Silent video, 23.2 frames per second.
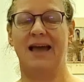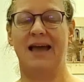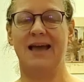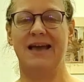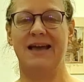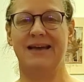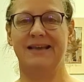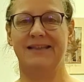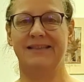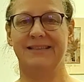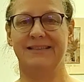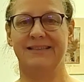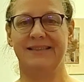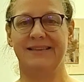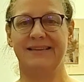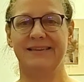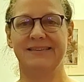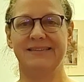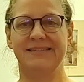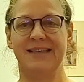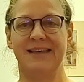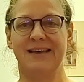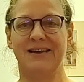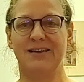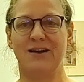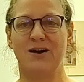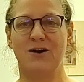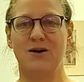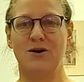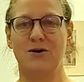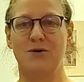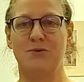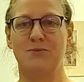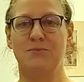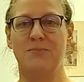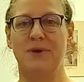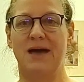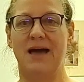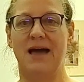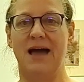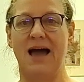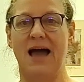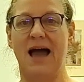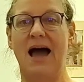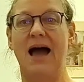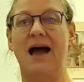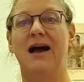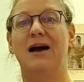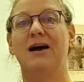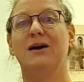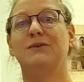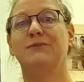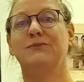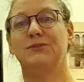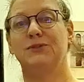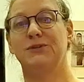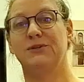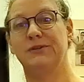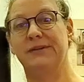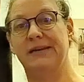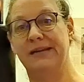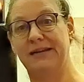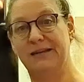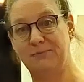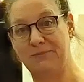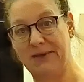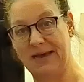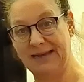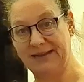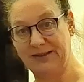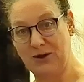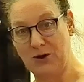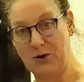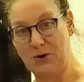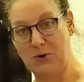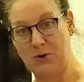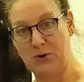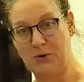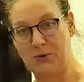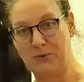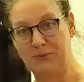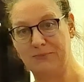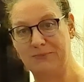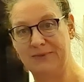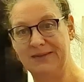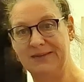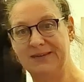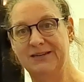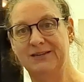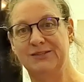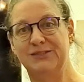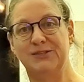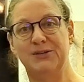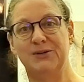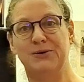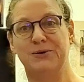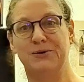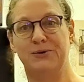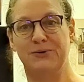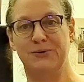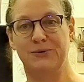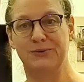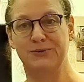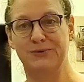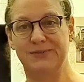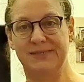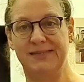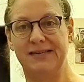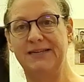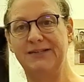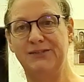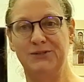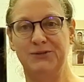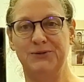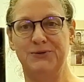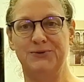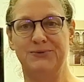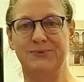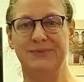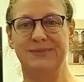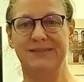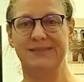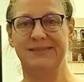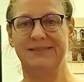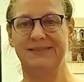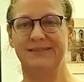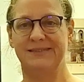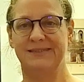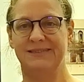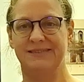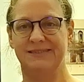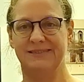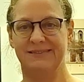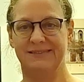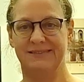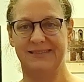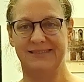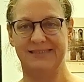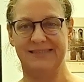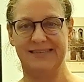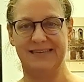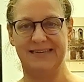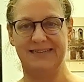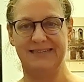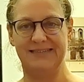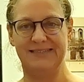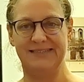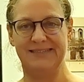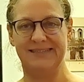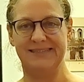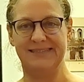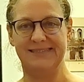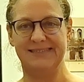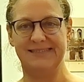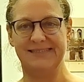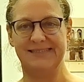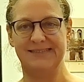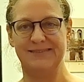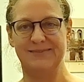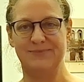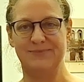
and the things that come after getting back home. So stay tuned. Let's get into this.